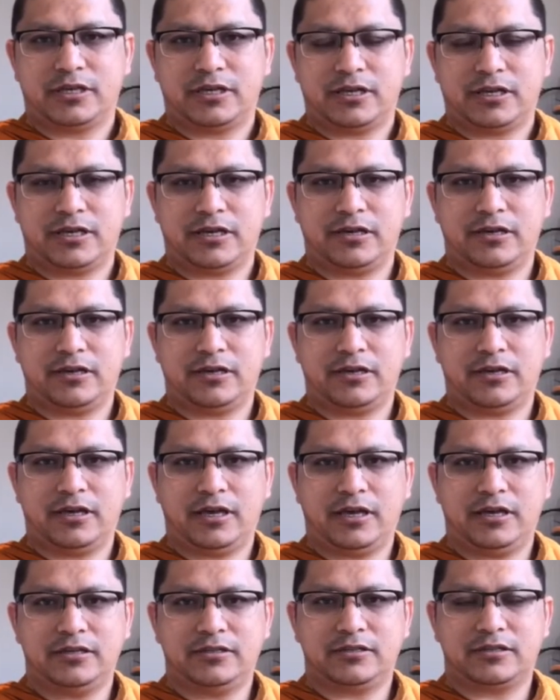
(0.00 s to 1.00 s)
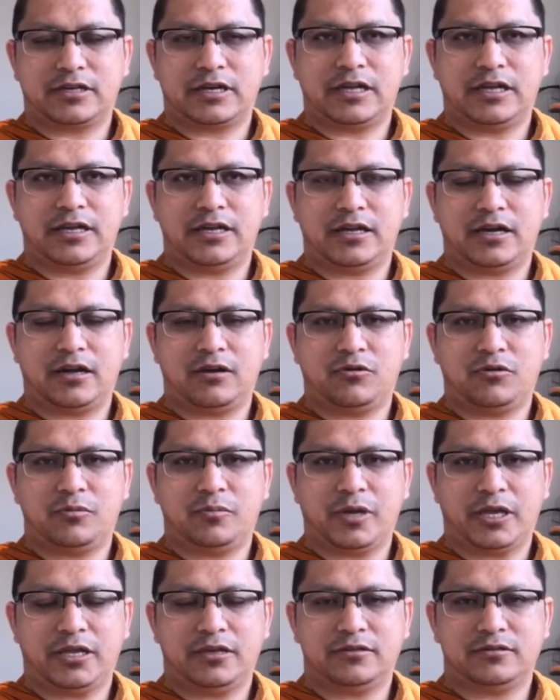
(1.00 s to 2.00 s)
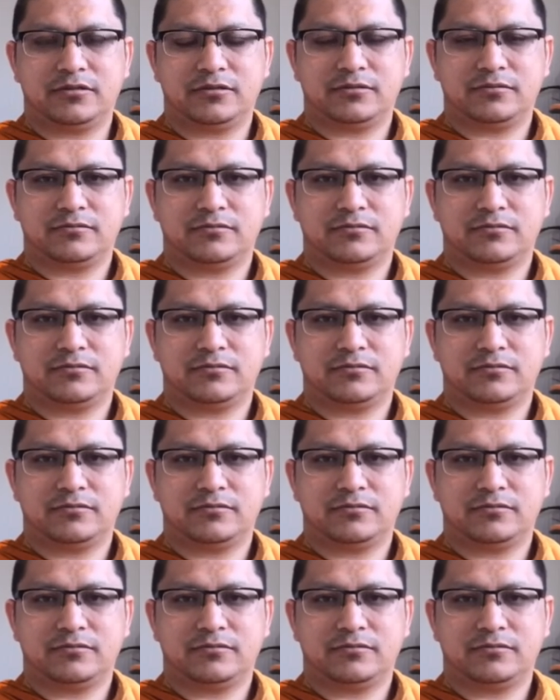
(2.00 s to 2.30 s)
and clear our mind.